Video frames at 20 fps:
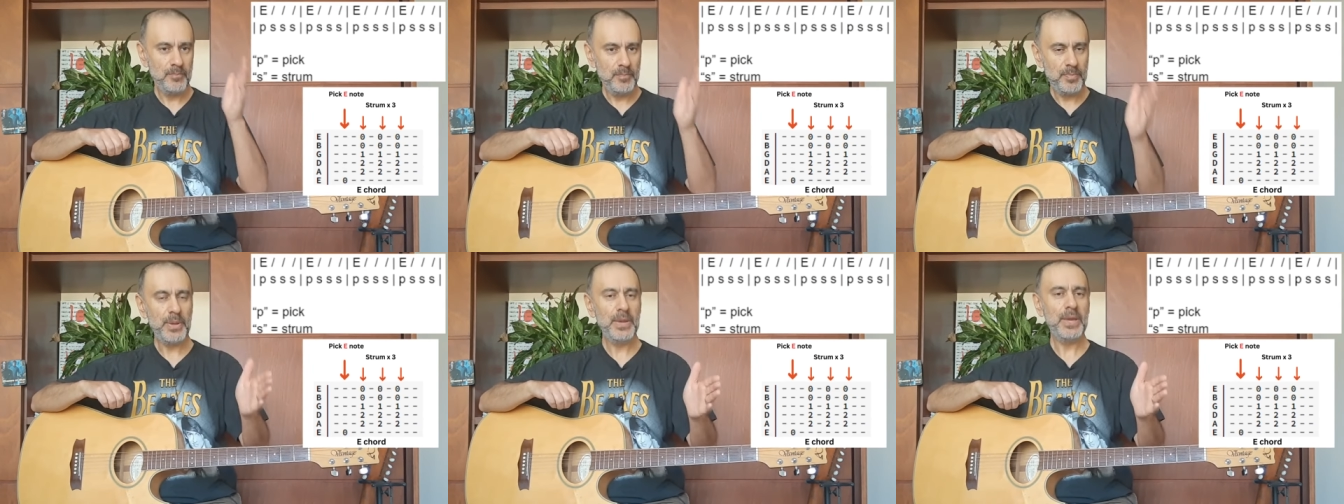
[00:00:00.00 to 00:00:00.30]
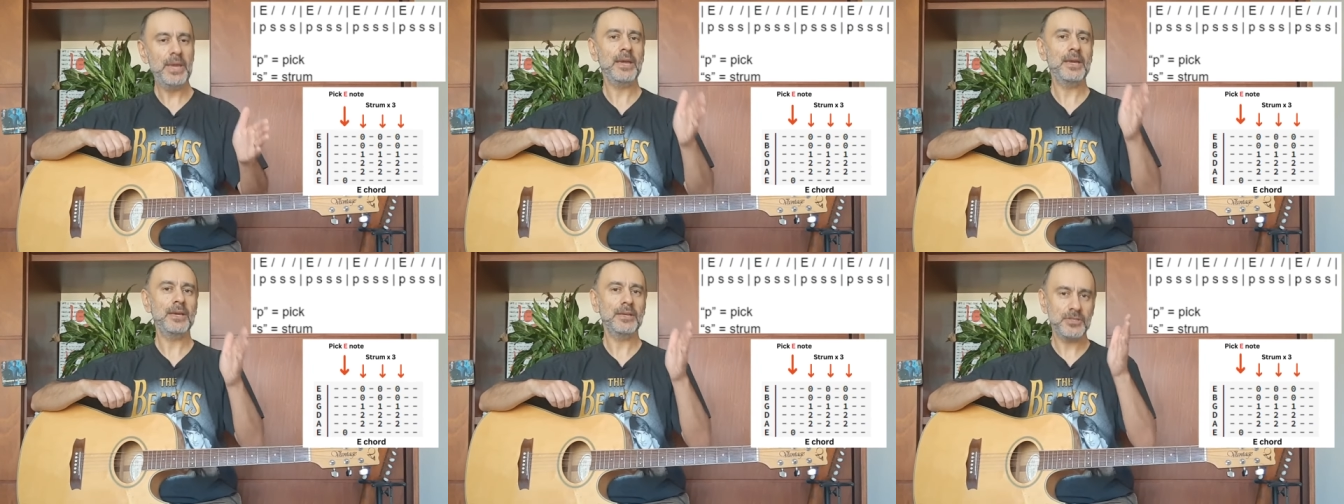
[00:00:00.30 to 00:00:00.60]

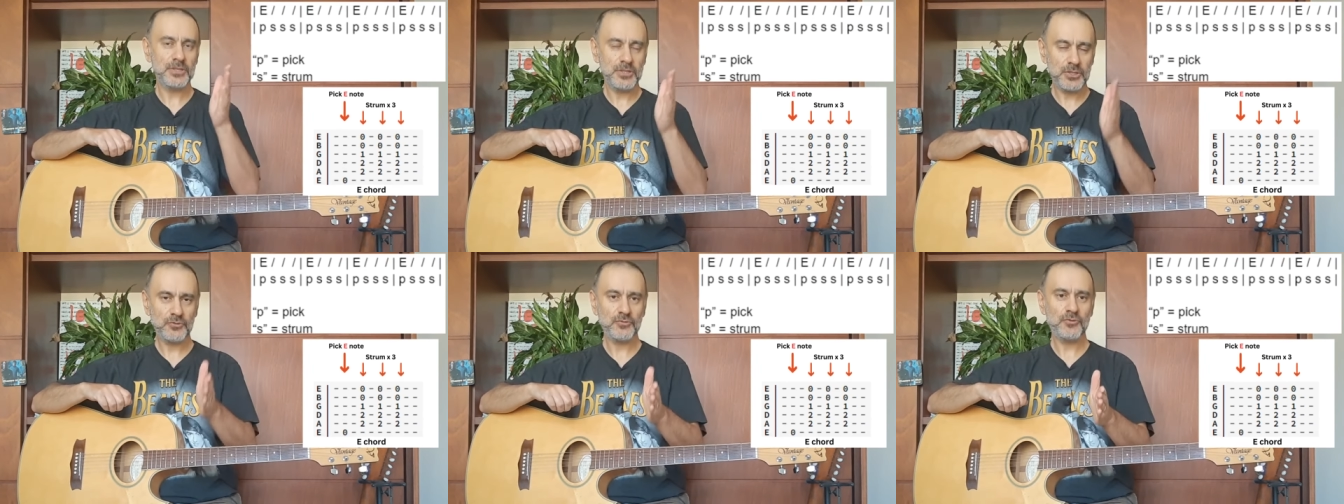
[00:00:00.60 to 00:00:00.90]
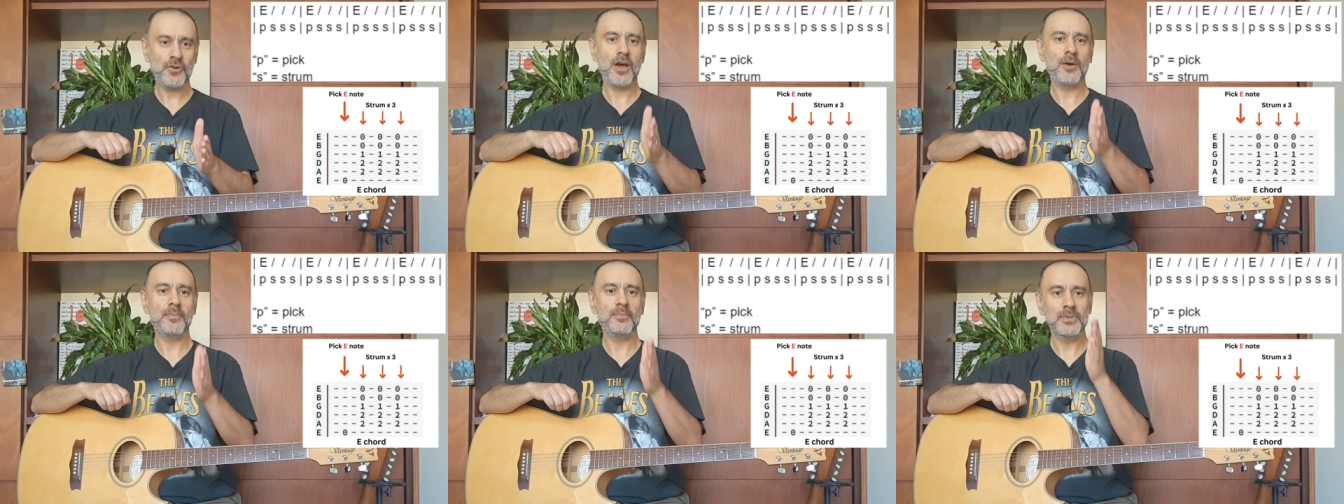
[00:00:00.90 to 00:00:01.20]
Pick,
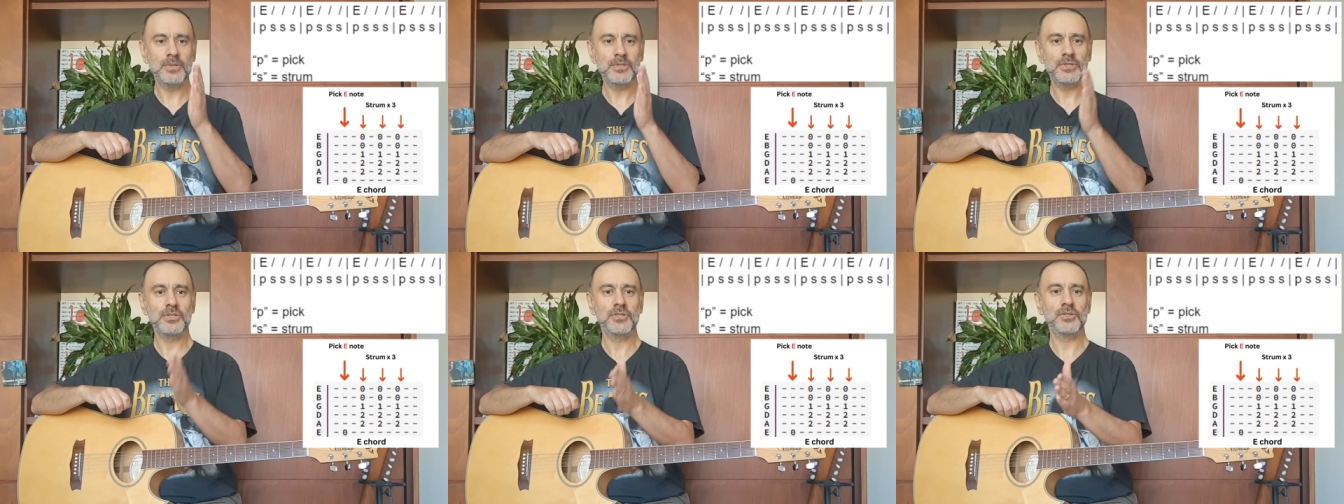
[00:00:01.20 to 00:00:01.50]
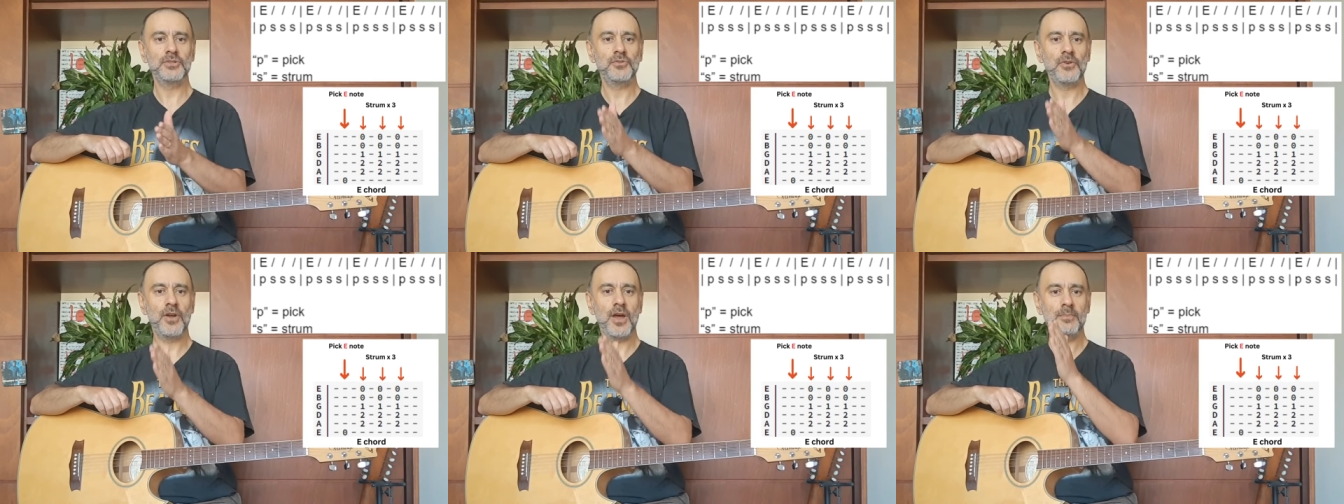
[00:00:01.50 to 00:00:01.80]
strum,
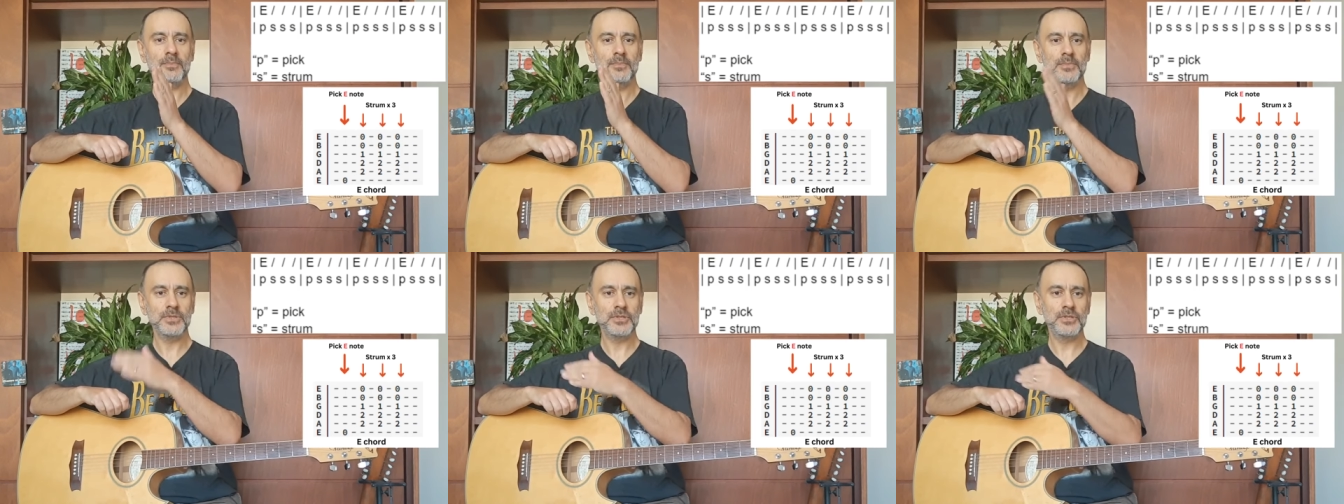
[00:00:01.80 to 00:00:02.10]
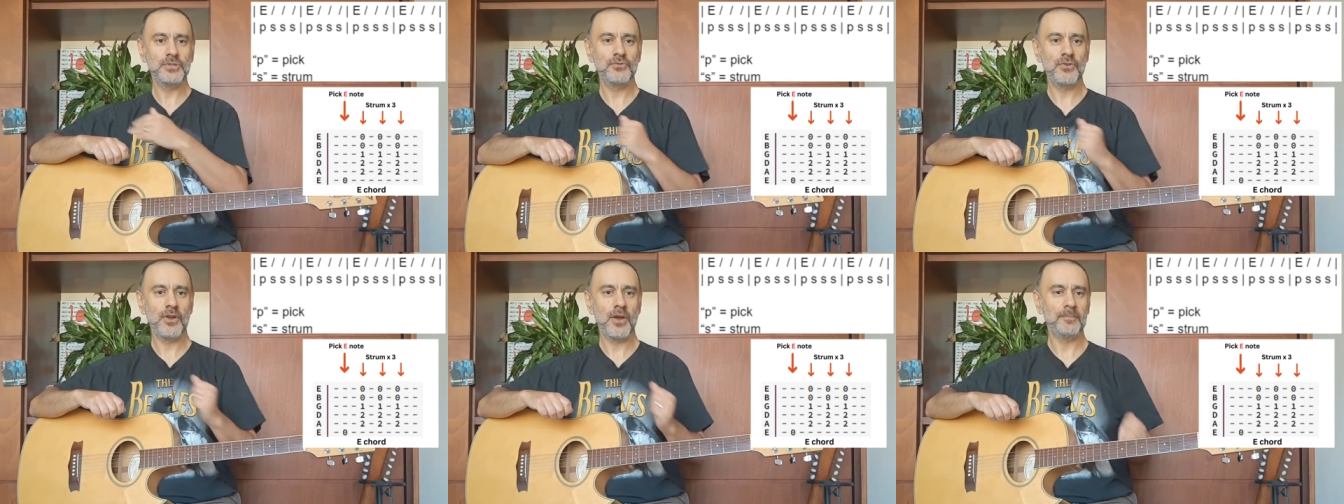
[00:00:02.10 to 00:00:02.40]
strum,
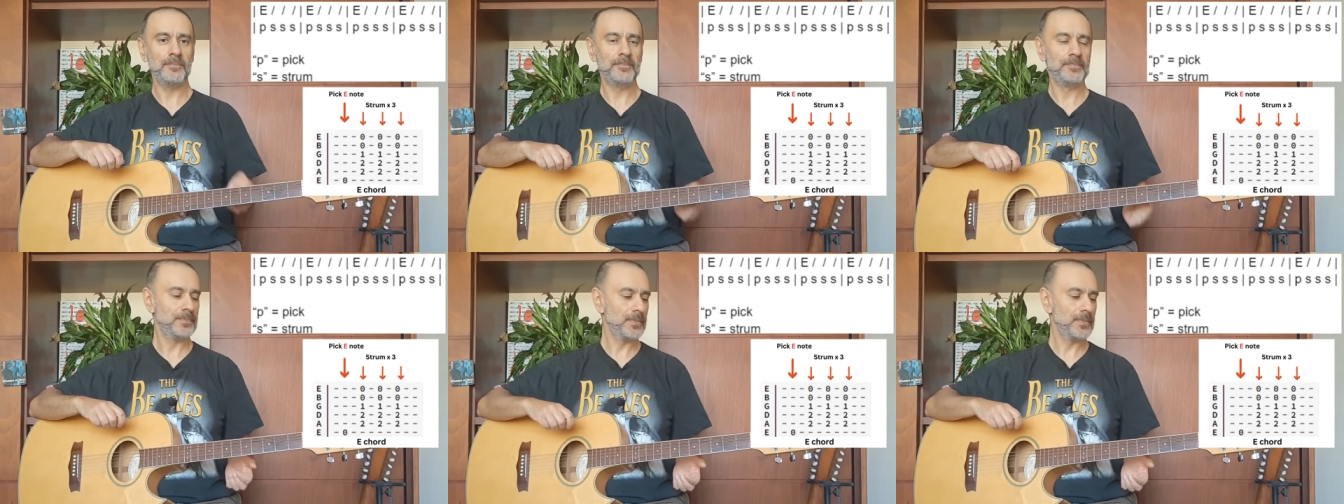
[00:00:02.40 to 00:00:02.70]
strum.